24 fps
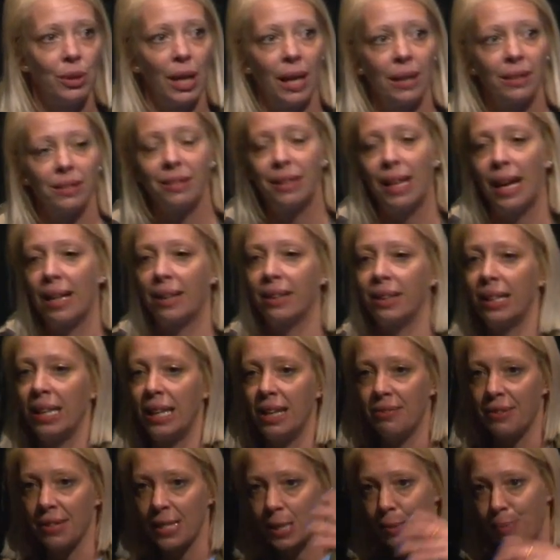and then
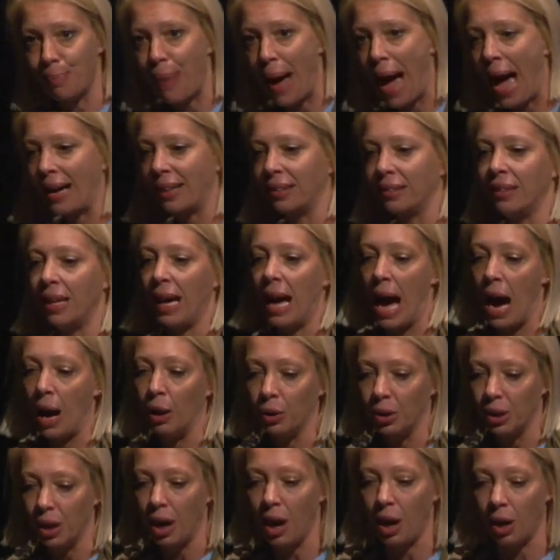give us back the
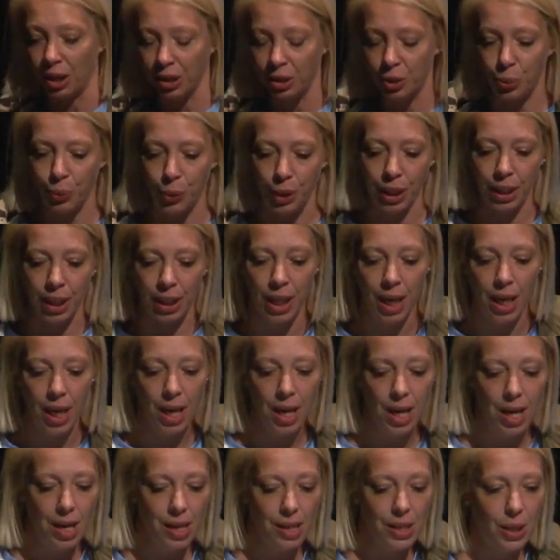our artwork.
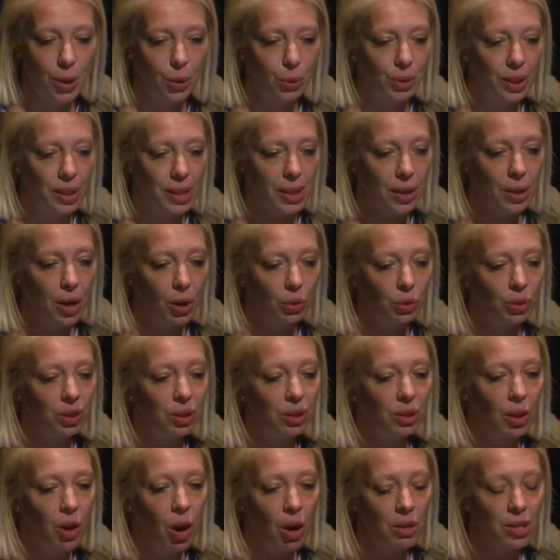So this con
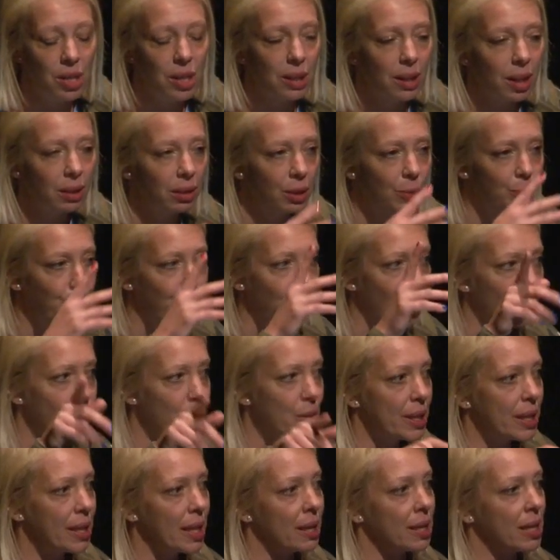constant
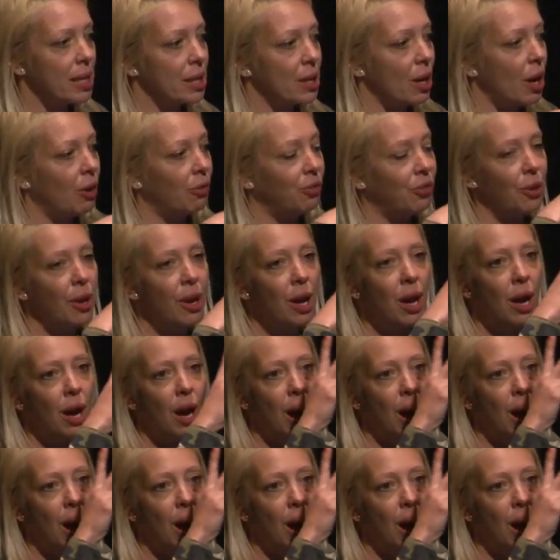process of a